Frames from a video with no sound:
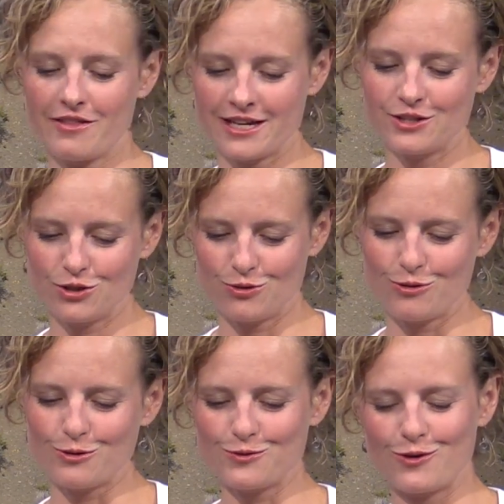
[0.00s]
thanks to
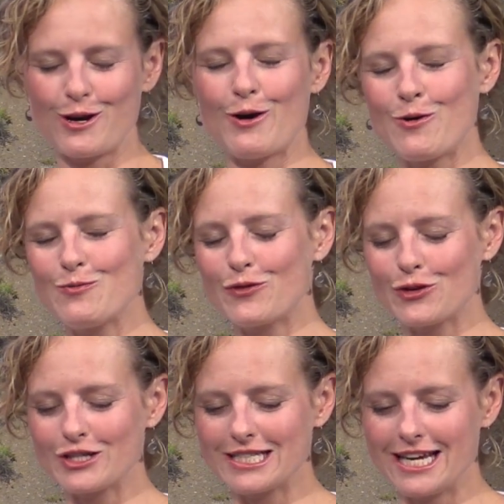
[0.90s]
those of you at home for
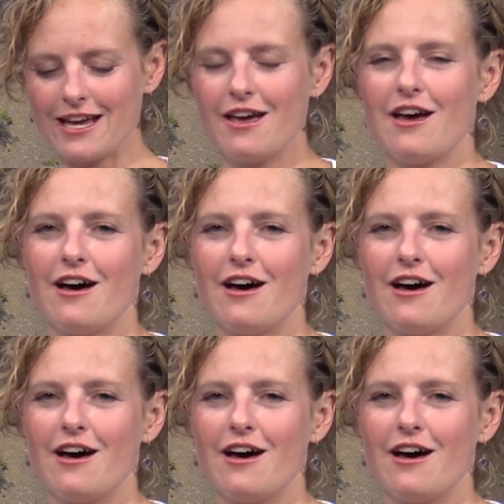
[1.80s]
listening.